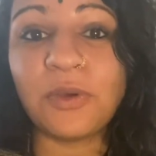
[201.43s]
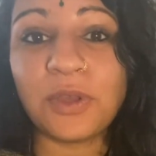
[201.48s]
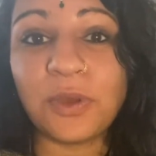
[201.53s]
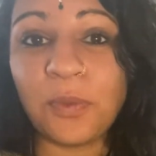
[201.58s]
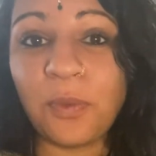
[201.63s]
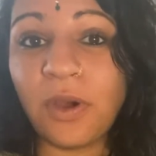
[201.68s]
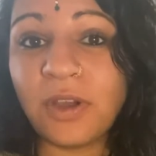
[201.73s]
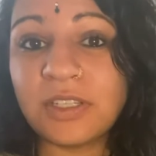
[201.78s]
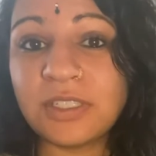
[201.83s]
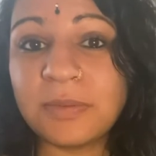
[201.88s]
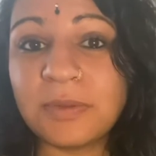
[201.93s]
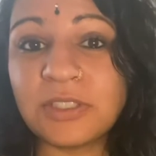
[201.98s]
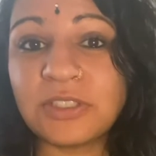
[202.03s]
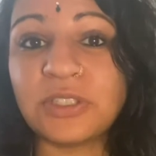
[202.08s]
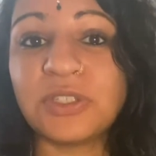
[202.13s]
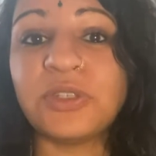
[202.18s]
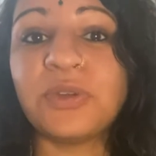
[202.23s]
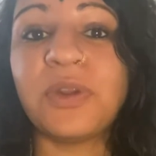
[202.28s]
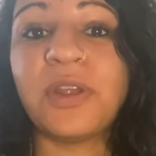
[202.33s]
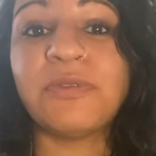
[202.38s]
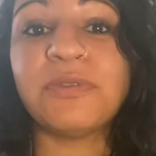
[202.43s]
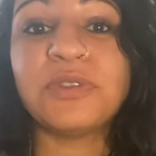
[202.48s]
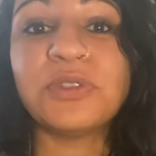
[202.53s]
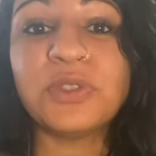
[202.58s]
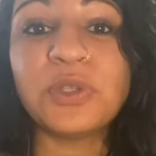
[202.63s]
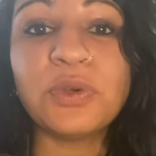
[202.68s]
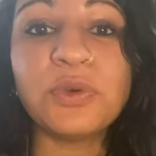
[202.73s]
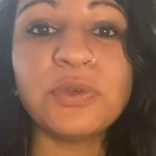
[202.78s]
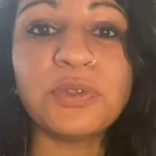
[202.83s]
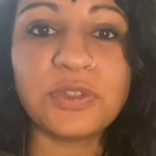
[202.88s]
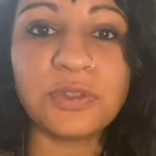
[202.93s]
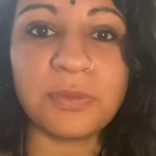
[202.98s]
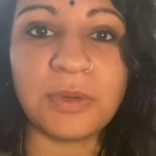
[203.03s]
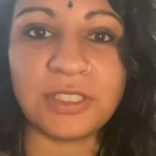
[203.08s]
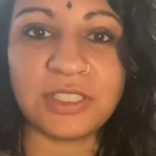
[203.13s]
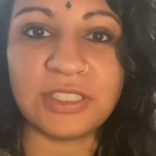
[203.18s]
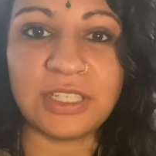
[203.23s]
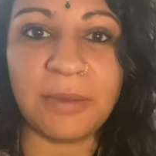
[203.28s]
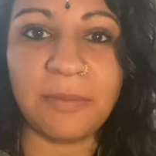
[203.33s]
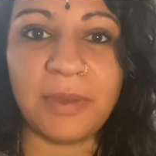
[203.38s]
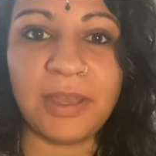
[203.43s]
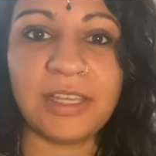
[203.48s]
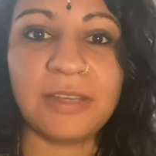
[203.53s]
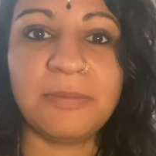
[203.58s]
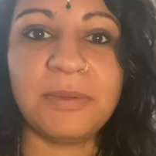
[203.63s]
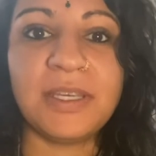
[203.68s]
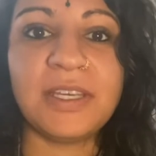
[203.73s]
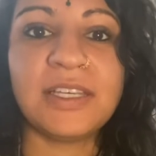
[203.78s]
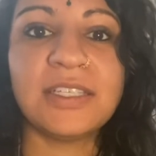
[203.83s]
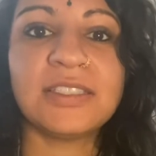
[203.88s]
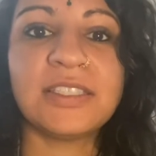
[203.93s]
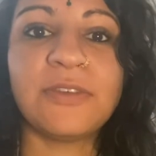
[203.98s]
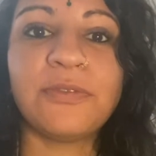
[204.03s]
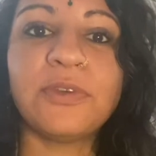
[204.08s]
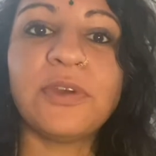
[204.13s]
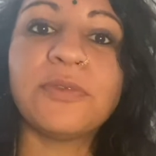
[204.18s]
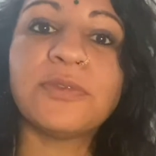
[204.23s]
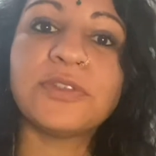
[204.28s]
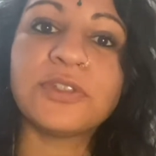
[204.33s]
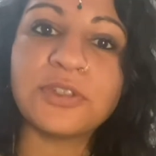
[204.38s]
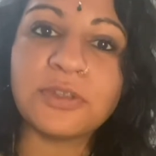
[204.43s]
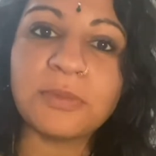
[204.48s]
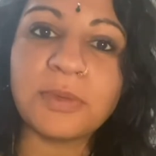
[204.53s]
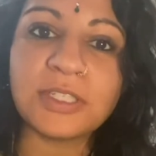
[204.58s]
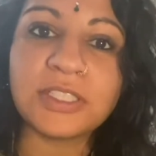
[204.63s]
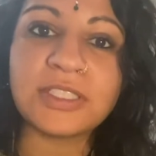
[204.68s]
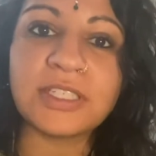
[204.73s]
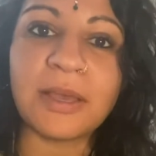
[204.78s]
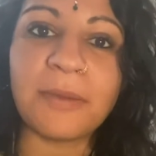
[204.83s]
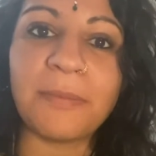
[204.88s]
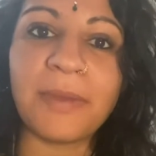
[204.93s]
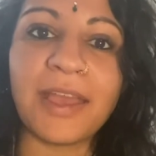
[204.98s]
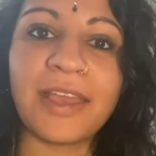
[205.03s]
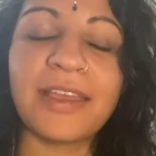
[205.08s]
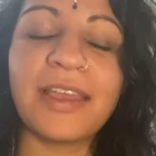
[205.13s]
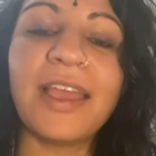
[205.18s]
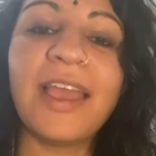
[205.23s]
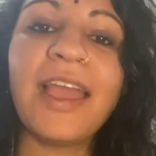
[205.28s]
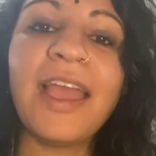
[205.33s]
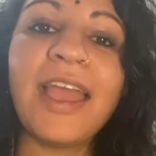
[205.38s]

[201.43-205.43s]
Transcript: you want to make sure you don't have too much nutmeg, because if you have too much nutmeg,